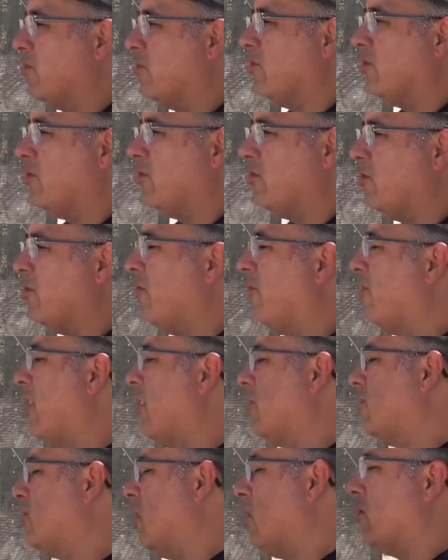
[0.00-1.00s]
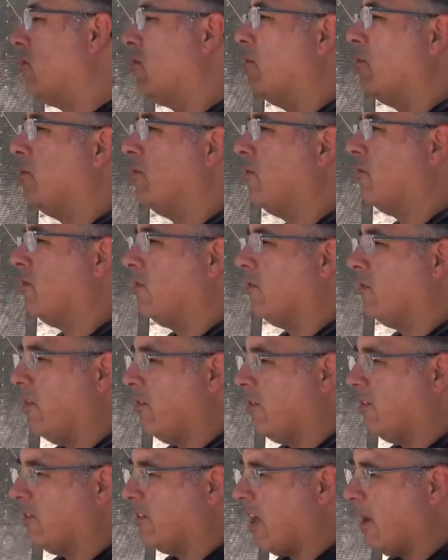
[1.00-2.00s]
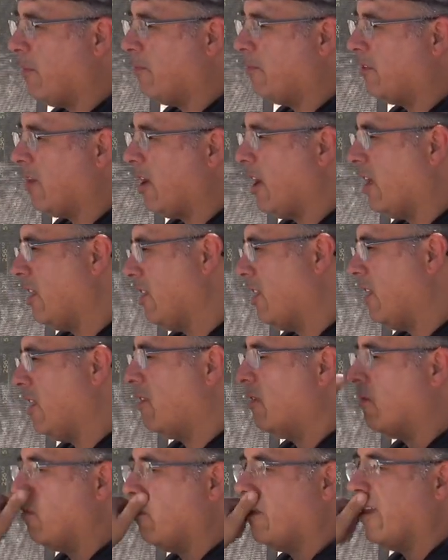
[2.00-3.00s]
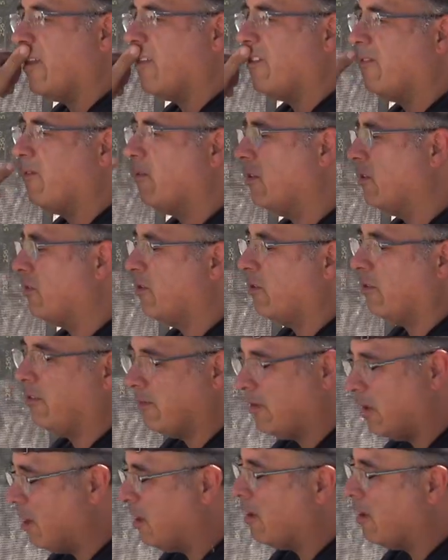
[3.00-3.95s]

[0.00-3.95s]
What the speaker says: We'll do 2 5-shot groups on the top side, and then another, we'll do